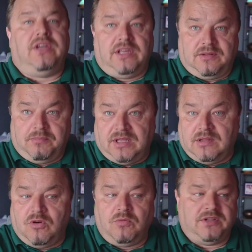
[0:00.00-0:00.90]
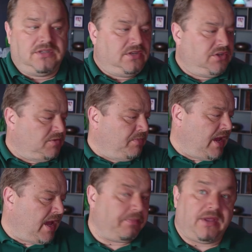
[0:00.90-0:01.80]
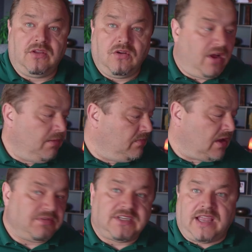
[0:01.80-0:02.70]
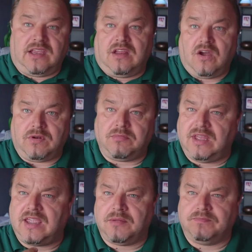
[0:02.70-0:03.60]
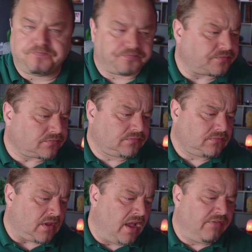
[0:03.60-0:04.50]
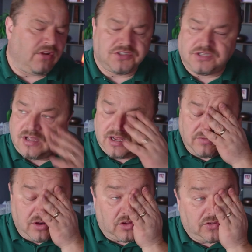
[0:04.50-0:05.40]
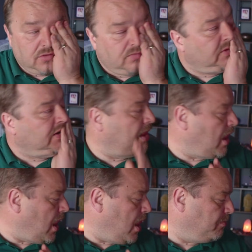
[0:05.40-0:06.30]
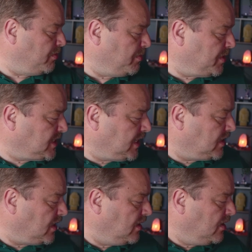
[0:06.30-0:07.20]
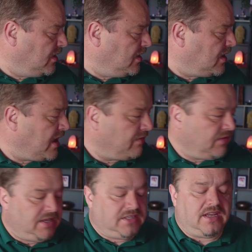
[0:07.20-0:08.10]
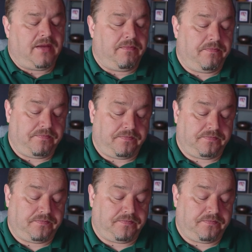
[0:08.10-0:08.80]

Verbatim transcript: breathe and be in the moment and just be happy. You know, I'm I'm sat here now and I'm thinking, I've lost. I've lost. Oh, up my teeth in. I have these um,